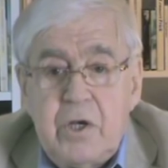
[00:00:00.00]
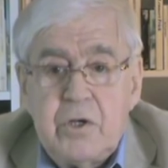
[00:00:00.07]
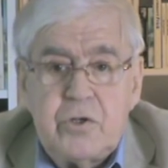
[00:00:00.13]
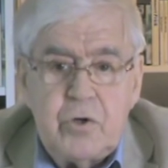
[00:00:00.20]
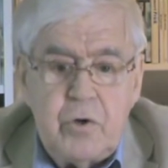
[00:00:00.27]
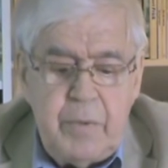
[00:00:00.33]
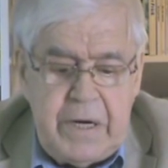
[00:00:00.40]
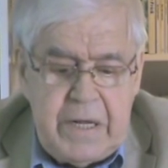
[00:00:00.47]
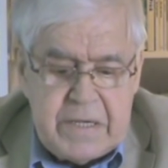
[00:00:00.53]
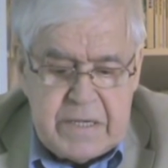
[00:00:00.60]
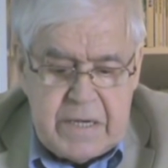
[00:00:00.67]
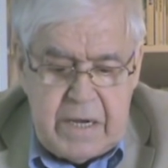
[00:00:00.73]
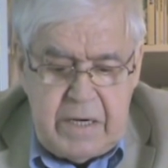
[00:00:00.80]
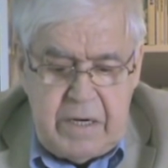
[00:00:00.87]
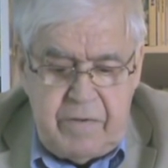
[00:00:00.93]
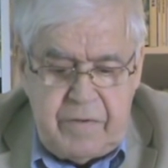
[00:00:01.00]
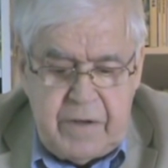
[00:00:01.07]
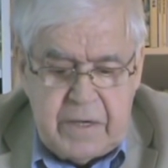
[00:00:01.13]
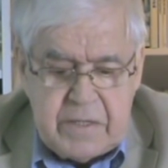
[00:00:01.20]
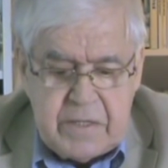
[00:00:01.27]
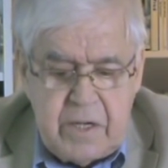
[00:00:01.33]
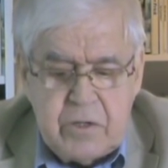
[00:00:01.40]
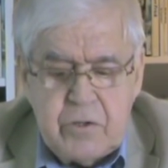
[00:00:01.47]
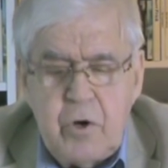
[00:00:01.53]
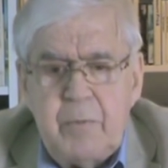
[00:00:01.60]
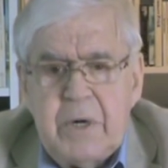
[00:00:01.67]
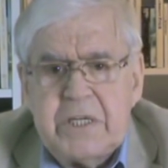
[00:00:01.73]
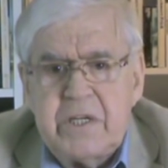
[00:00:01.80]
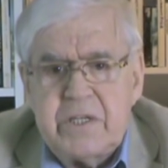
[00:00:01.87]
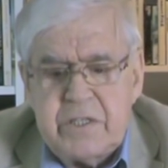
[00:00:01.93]
So many side effects, so
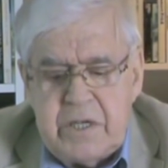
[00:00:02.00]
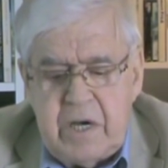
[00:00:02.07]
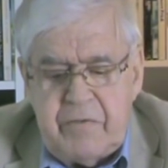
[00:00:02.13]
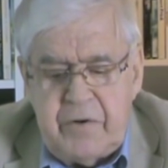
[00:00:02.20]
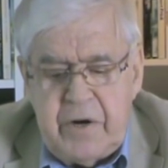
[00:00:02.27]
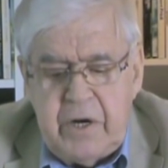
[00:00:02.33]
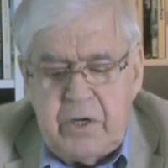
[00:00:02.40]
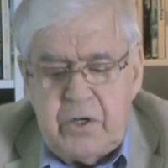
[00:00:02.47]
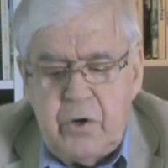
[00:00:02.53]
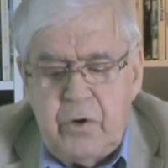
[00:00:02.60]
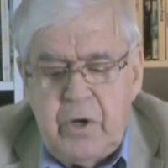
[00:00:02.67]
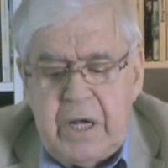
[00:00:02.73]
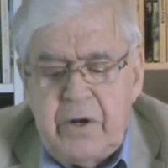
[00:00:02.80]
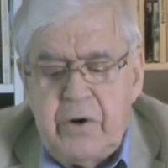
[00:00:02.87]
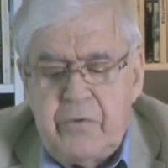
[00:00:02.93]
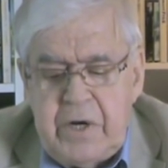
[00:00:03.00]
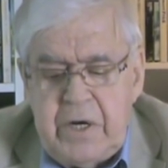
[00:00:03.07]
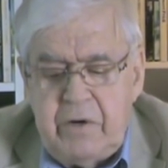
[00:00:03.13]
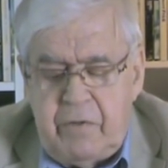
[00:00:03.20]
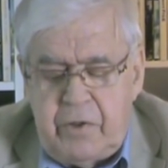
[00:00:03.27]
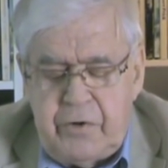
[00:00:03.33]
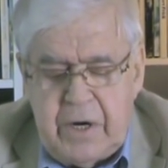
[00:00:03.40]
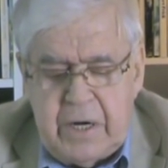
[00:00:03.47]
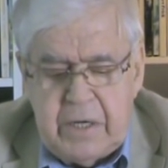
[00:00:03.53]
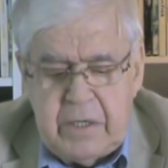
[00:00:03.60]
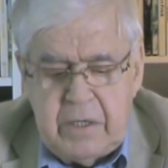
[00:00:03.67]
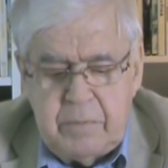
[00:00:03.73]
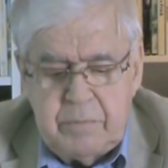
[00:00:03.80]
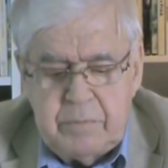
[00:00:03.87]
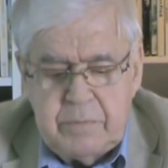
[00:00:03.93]
much suffering to get rid of the drug.
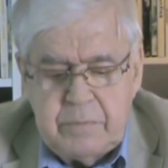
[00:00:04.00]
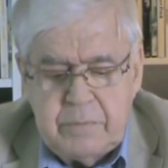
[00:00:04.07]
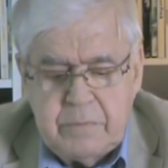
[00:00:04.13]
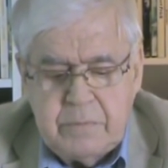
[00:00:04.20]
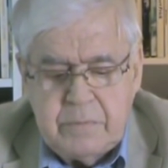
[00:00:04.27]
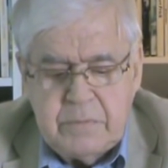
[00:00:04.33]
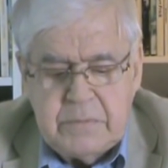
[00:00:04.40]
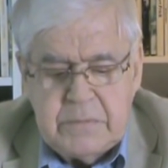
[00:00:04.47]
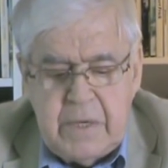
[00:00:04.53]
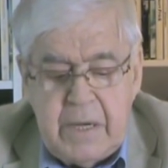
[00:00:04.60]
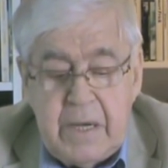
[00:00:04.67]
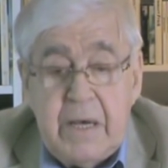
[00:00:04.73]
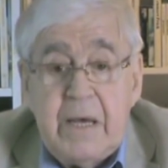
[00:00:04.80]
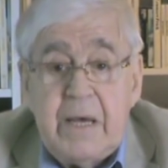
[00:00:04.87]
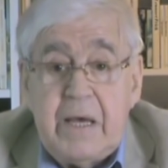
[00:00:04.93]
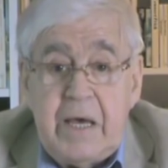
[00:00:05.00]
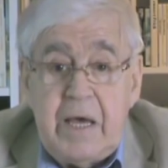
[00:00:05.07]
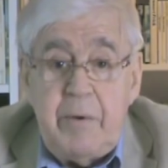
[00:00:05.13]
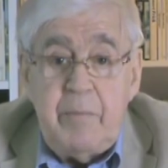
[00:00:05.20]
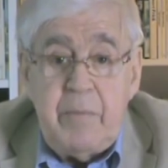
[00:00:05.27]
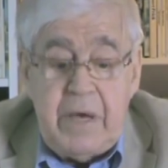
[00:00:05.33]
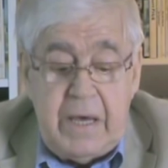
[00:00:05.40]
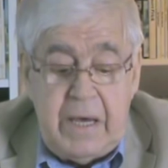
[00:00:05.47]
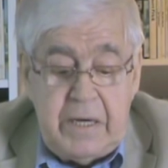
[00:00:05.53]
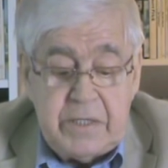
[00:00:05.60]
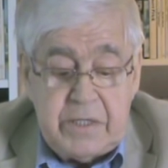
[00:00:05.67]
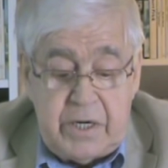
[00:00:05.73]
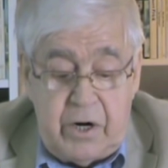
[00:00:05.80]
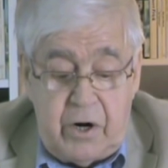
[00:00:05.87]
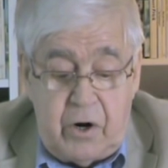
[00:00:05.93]

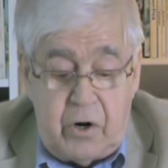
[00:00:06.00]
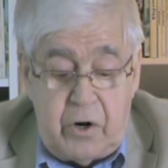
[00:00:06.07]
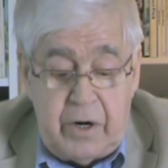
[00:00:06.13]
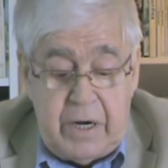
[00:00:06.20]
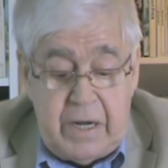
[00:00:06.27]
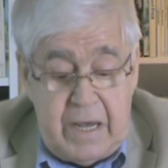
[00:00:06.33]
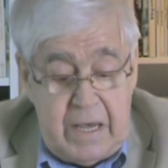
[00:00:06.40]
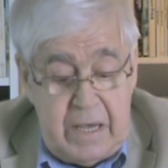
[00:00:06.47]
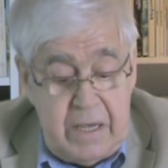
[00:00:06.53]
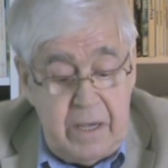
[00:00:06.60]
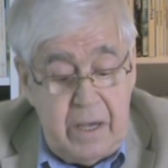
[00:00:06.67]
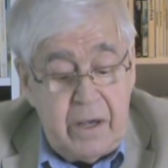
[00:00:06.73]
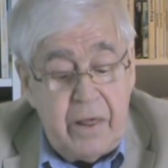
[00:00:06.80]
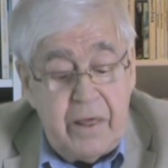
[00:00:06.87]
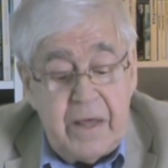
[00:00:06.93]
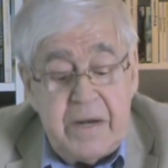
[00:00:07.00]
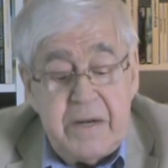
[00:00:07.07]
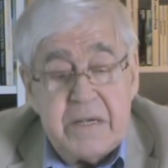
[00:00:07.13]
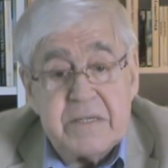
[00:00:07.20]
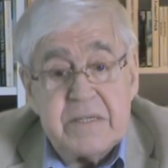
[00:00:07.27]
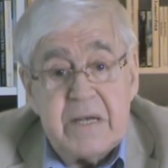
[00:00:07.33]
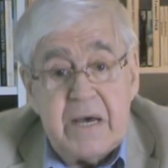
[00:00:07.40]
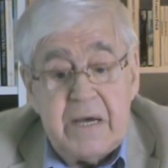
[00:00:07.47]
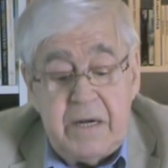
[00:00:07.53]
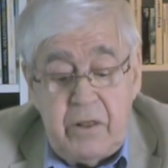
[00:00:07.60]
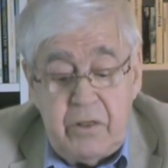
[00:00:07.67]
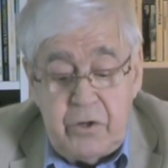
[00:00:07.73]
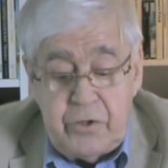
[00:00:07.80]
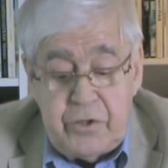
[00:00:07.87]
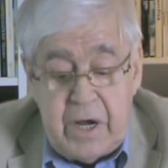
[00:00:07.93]
MHRA then decided
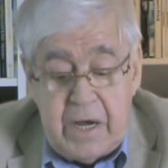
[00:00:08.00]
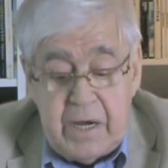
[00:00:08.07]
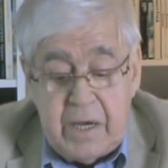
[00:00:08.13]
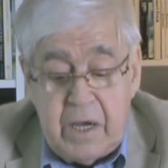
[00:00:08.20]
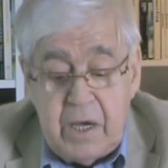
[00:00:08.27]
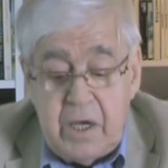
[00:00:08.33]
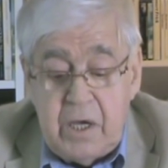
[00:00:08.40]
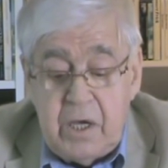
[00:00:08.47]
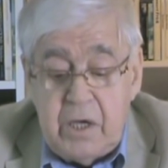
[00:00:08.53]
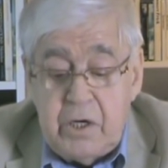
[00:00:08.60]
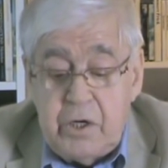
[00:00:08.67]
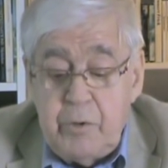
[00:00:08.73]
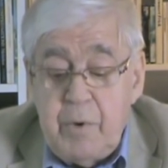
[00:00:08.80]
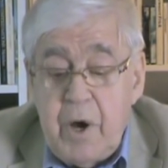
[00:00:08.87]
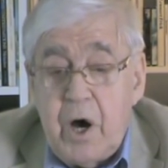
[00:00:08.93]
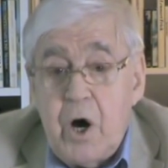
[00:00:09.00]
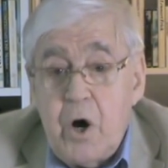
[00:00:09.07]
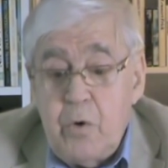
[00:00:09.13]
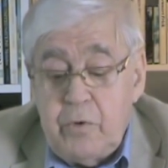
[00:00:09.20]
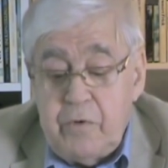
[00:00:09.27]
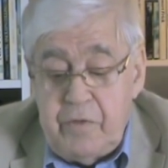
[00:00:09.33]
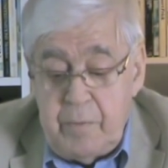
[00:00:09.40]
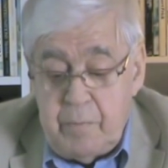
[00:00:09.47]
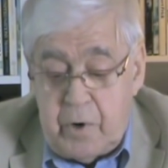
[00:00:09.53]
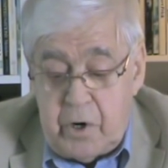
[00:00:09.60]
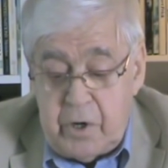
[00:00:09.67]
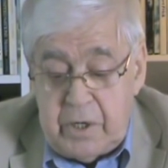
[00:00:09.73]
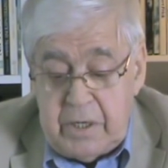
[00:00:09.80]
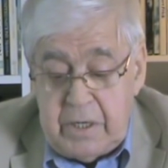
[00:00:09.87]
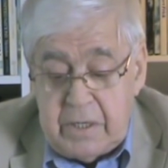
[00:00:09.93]
the drug to be out of the
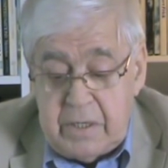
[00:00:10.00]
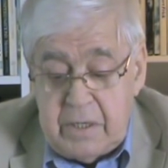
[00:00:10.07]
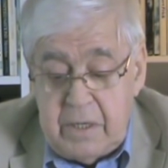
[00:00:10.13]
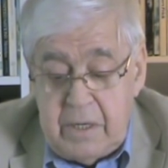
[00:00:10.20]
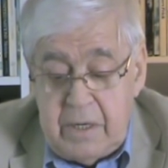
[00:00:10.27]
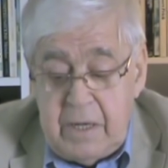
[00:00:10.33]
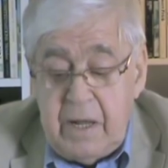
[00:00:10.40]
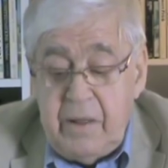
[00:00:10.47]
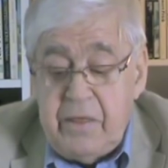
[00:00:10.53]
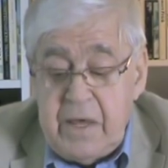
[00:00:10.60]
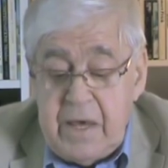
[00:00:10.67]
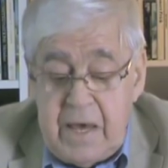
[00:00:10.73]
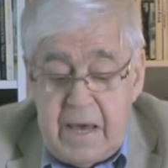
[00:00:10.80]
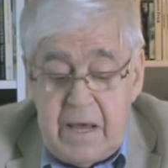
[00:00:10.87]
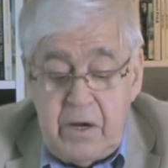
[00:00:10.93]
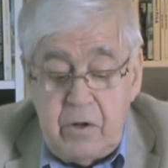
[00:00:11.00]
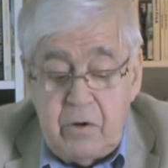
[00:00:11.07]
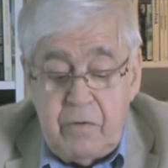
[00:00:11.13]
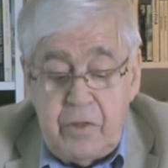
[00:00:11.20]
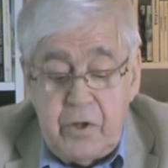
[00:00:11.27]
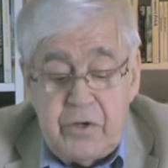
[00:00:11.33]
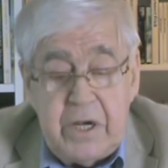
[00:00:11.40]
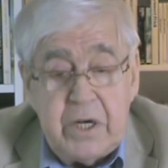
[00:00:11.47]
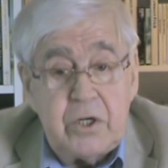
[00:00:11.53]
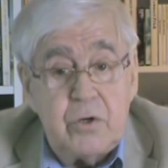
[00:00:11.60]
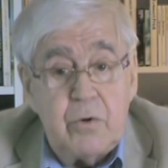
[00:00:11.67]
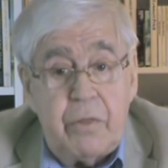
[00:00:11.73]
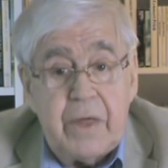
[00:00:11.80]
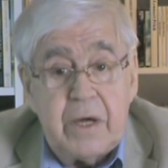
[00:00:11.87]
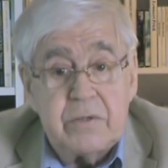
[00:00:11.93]
market in the end of the year
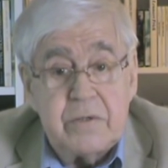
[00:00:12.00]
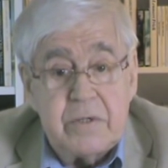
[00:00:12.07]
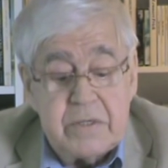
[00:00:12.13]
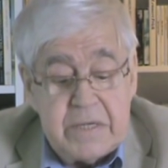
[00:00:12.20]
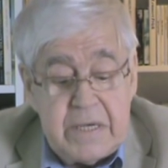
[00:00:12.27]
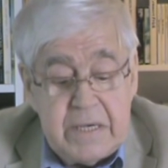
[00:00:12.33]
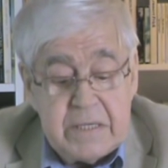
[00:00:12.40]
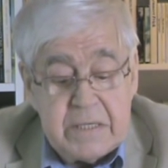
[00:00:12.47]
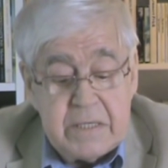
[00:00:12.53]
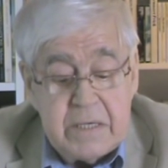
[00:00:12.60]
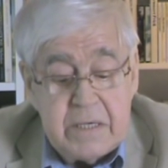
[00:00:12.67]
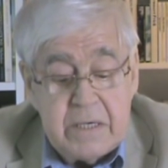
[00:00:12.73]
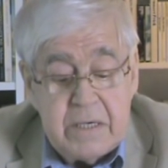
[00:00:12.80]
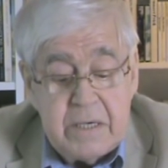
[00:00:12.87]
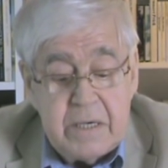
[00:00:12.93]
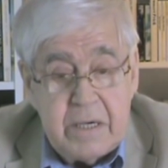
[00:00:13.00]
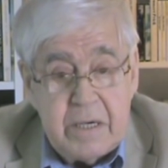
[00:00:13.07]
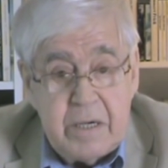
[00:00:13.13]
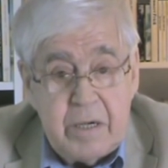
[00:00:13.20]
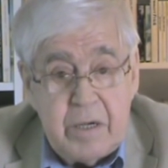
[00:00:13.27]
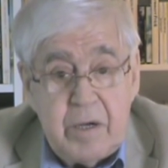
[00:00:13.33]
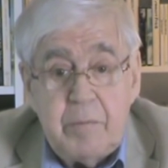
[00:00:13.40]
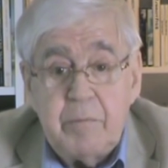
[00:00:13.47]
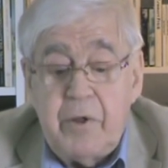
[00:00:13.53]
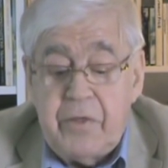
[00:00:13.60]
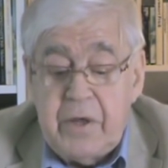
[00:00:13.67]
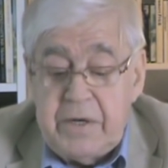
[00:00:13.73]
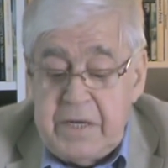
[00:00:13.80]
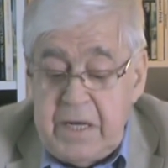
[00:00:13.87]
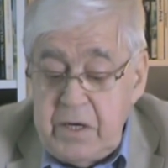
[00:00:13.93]
2006, but
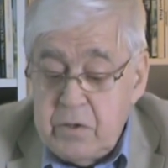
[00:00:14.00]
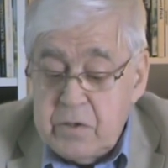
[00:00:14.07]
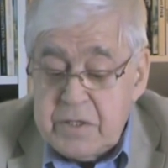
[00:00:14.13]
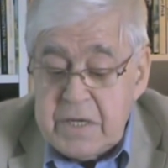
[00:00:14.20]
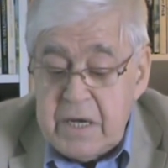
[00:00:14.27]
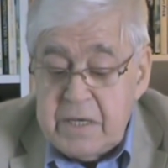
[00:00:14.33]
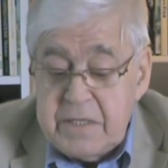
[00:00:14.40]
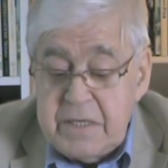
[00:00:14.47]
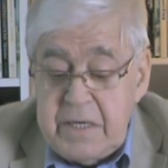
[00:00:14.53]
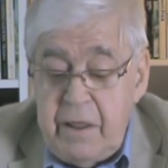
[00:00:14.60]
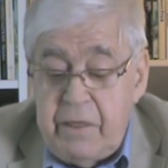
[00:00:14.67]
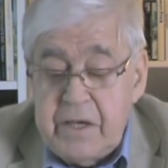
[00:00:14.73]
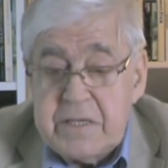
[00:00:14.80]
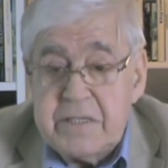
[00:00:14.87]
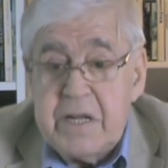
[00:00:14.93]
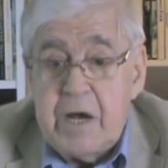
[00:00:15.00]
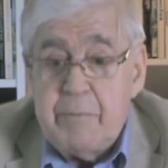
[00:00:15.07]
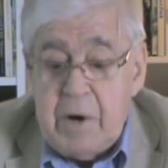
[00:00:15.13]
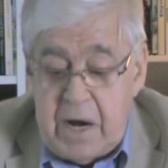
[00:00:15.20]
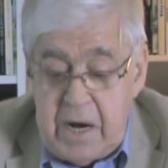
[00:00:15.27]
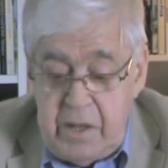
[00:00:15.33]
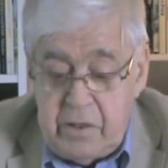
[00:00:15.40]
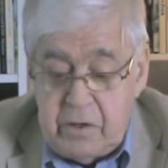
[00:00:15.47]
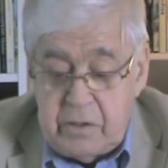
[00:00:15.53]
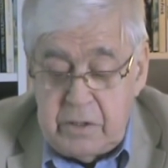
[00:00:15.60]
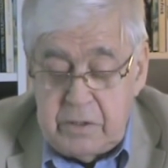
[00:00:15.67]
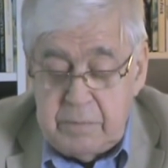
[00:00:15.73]
they did not succeed this time either.